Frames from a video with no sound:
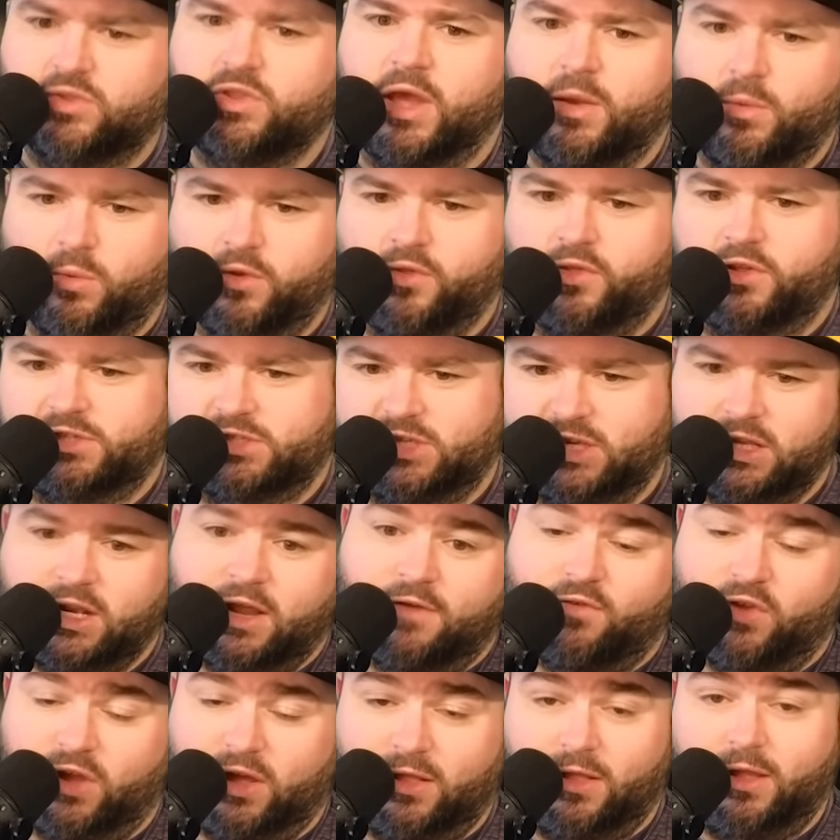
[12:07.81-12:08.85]
they were the
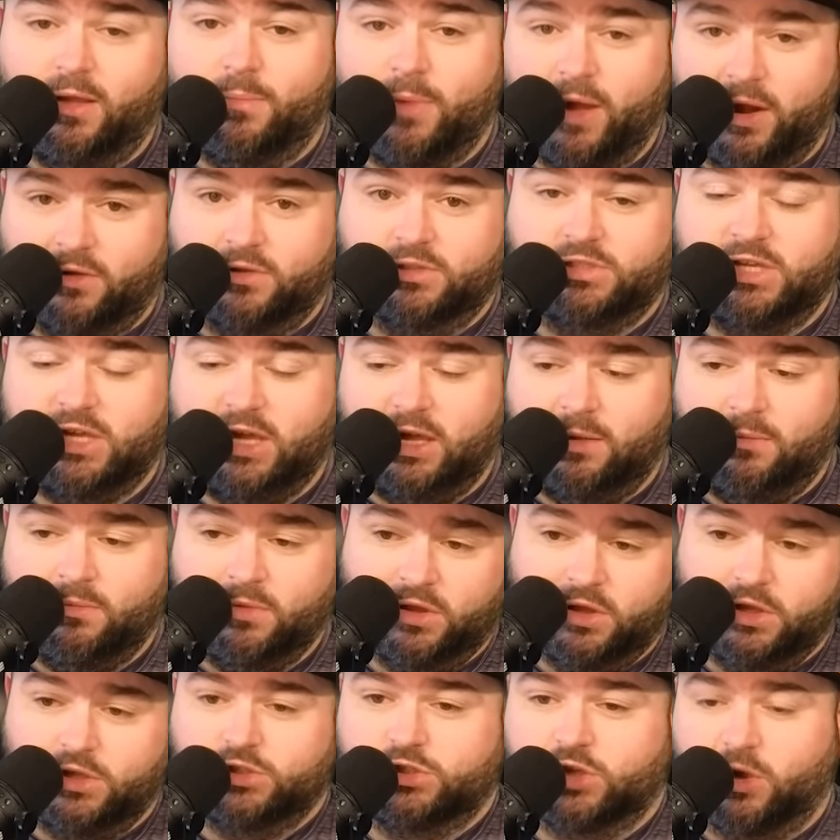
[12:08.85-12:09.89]
significantly better team.
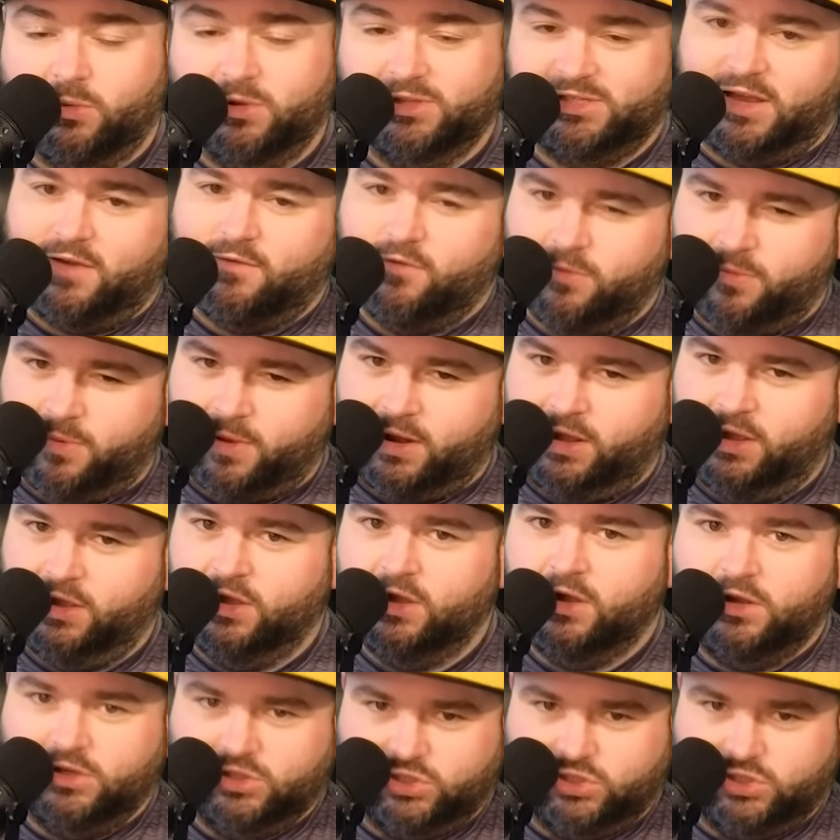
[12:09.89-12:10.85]
So was everybody.